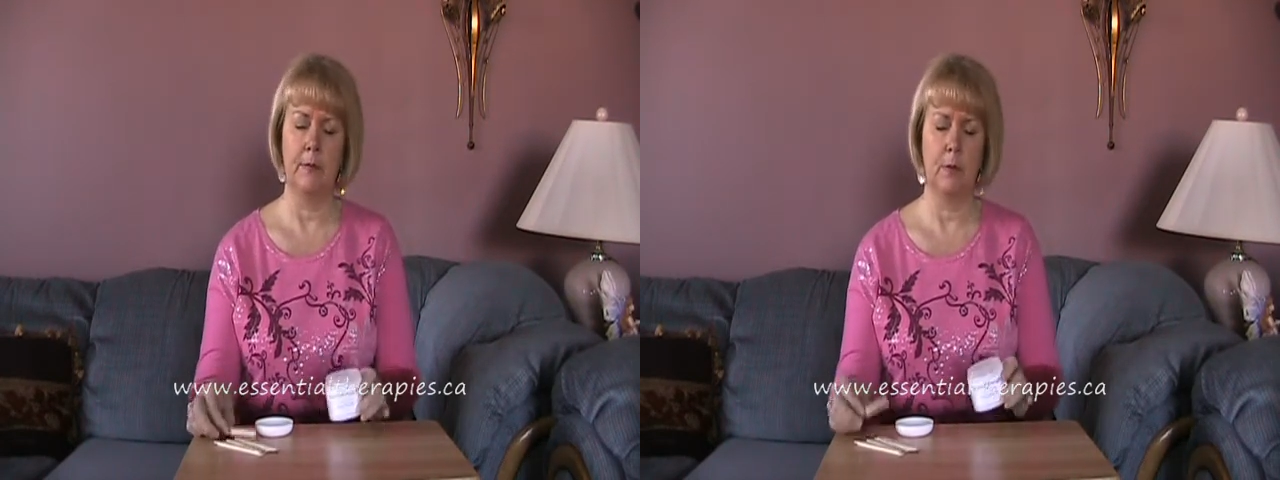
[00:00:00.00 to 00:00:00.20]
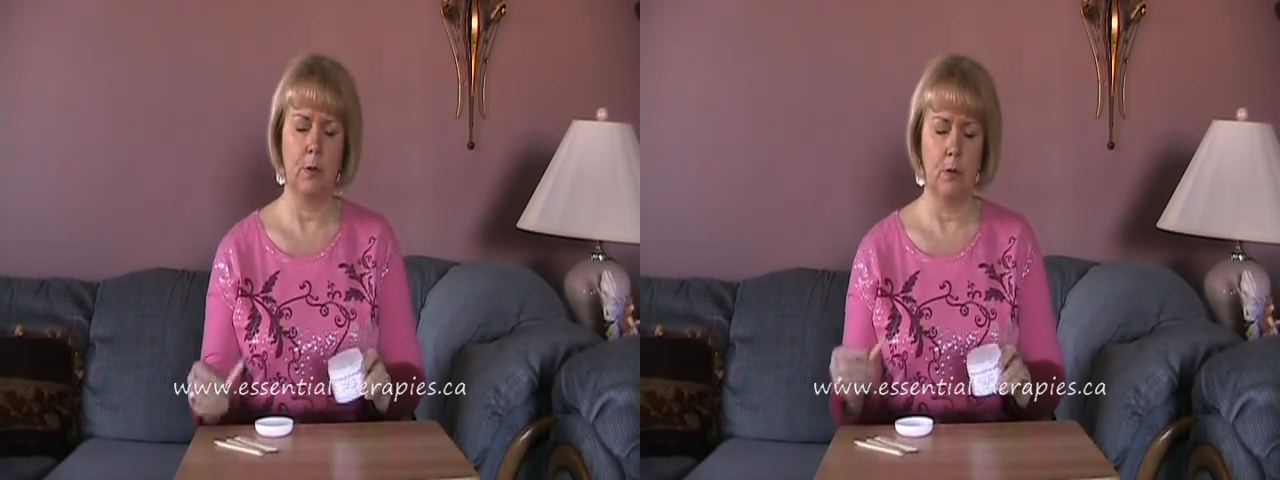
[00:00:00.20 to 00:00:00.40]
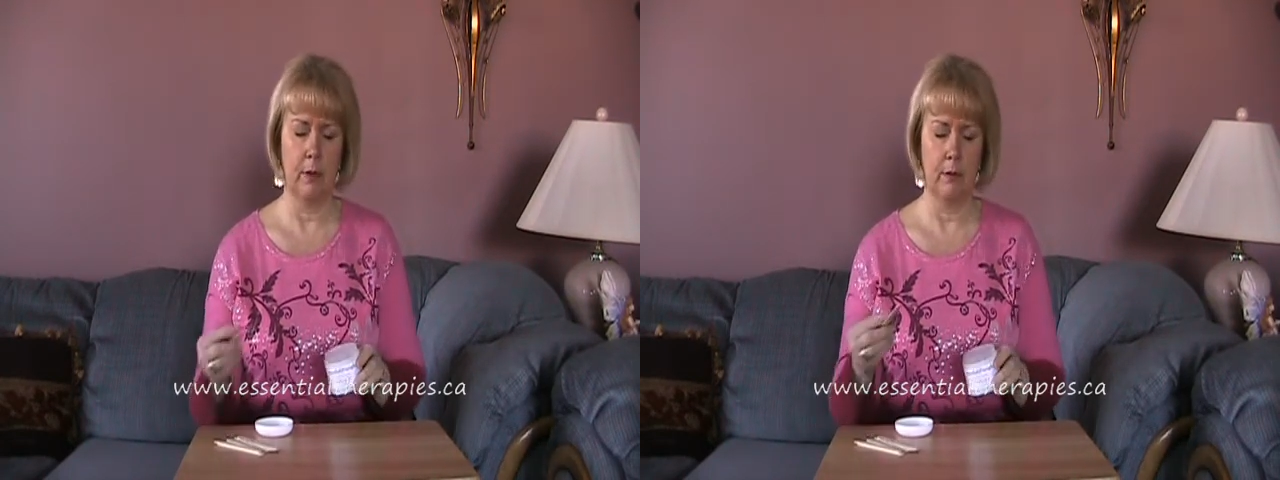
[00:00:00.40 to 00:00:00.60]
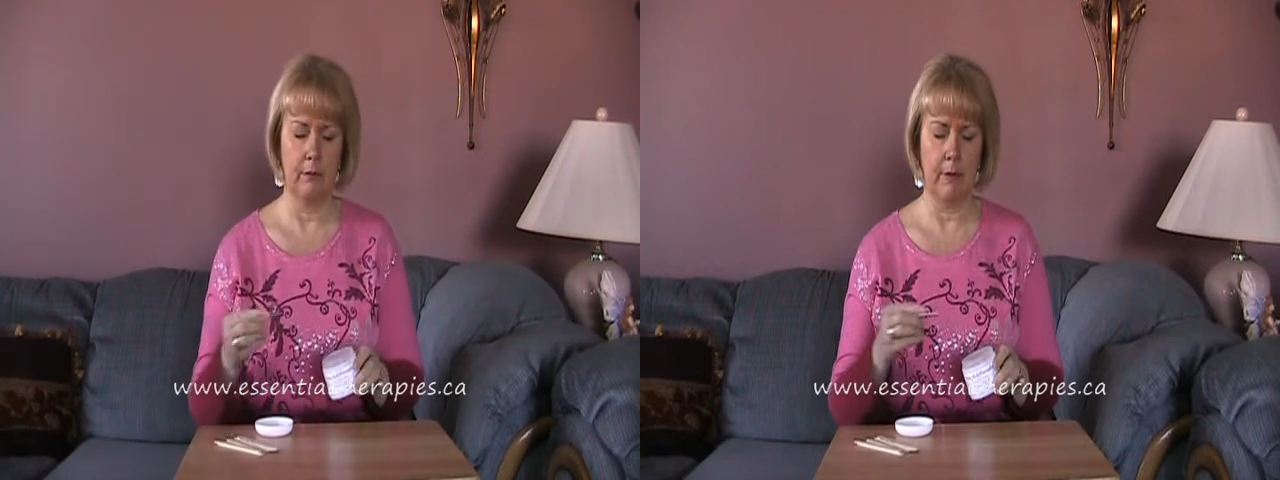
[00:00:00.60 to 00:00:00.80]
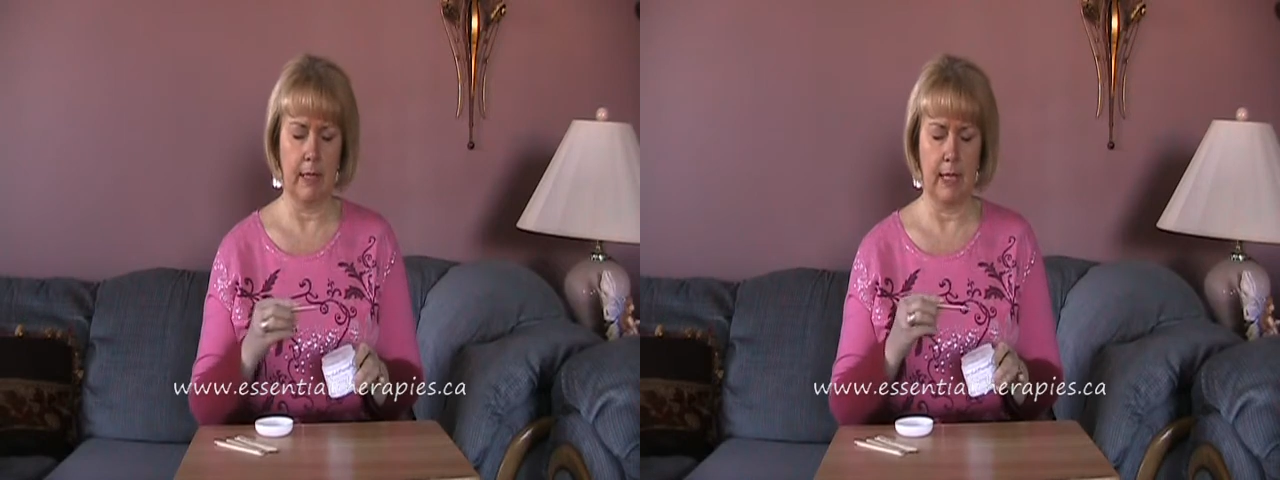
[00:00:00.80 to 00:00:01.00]
your
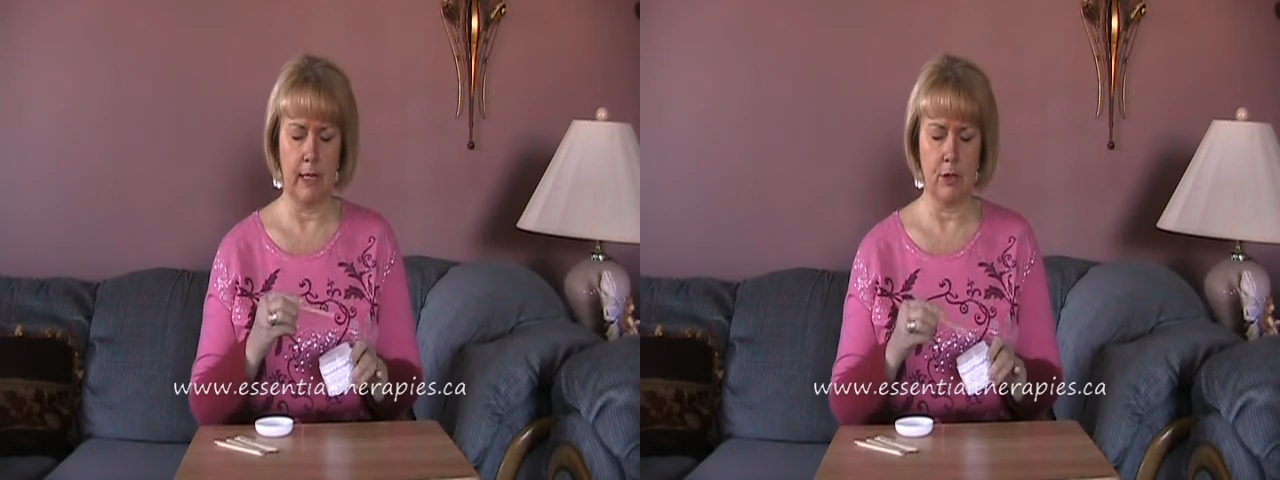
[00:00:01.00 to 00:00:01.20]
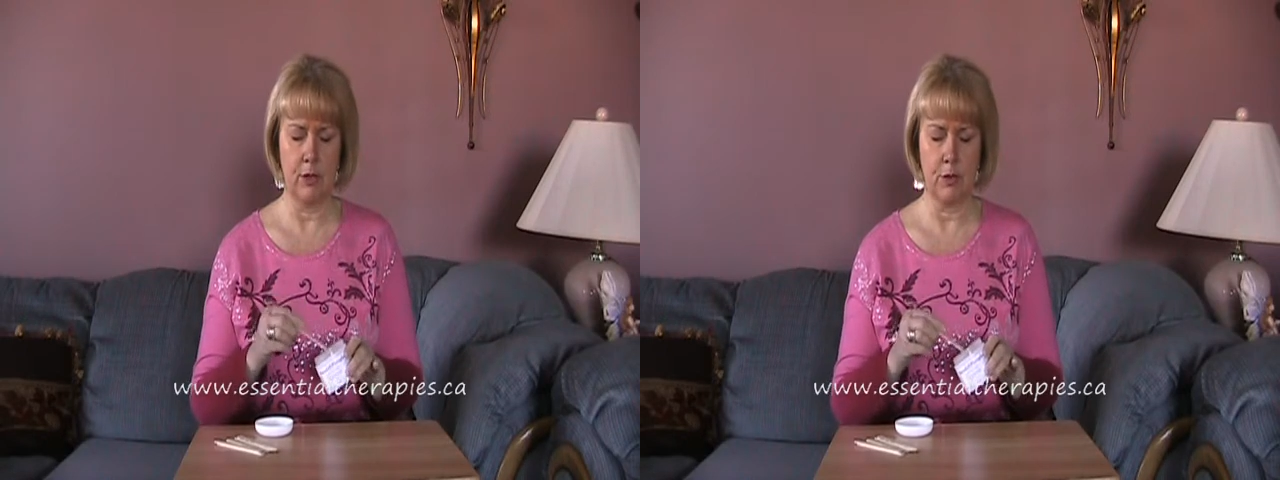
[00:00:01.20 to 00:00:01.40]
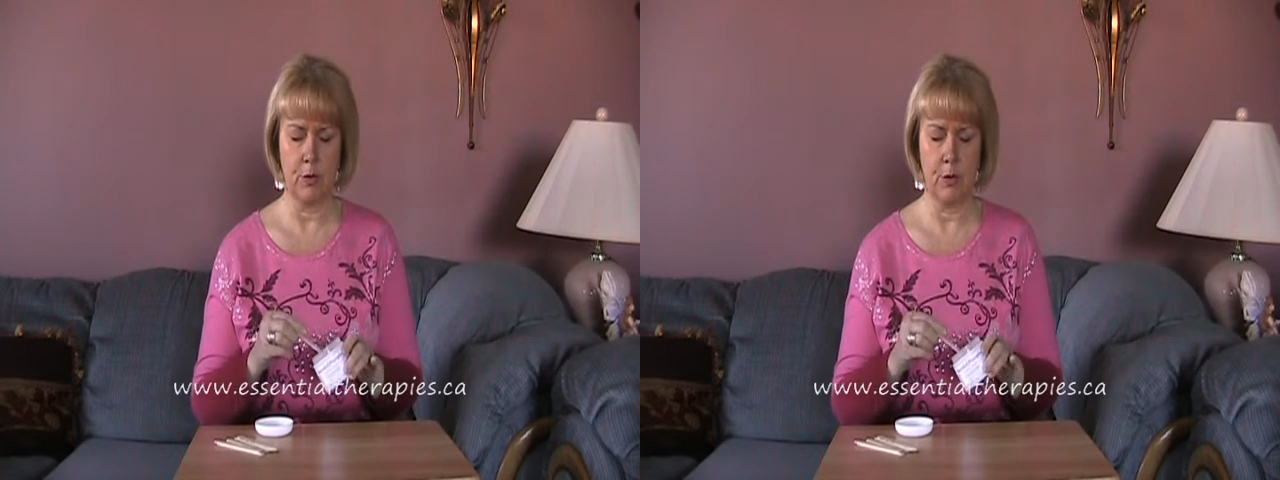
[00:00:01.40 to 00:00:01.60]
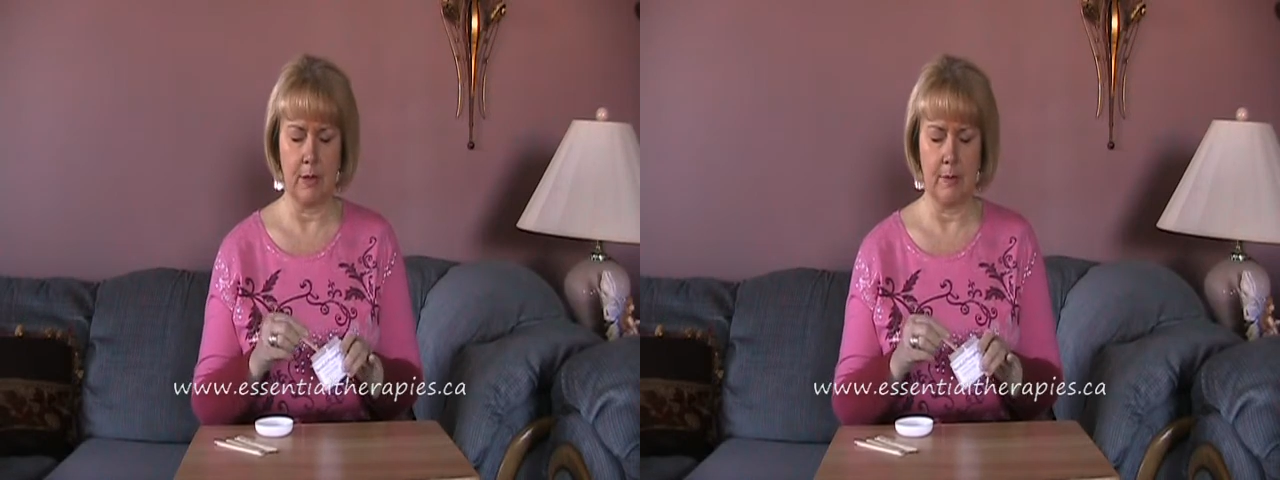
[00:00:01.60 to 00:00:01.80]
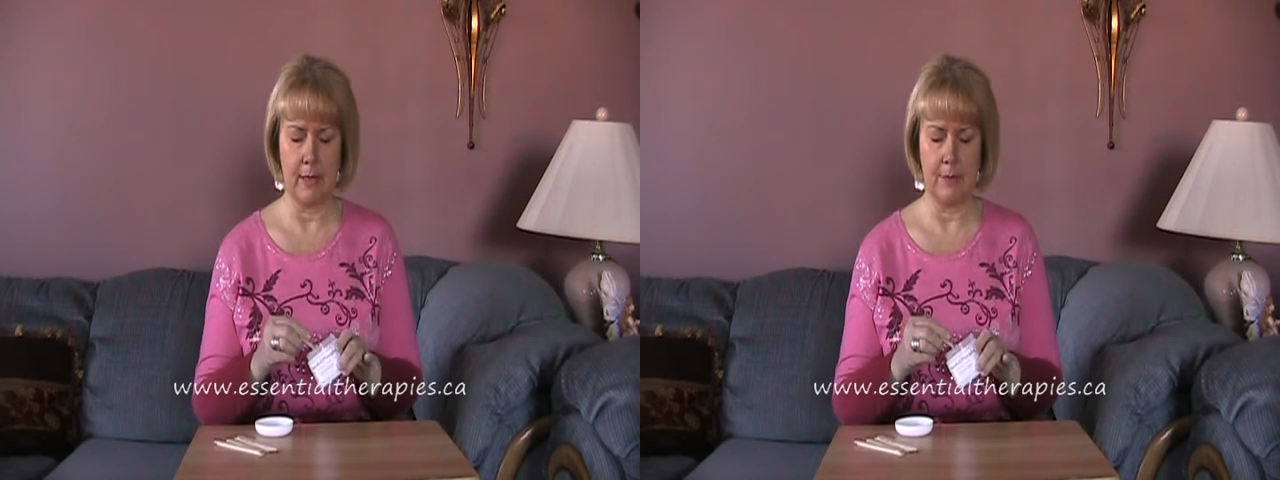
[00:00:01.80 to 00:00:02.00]
radiation
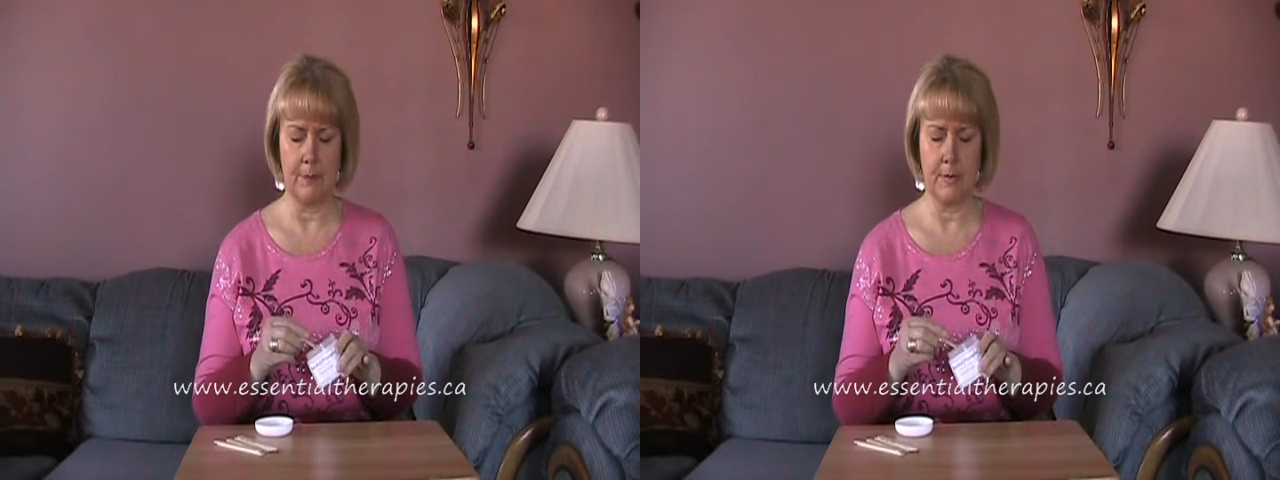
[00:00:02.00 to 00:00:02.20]
treatment.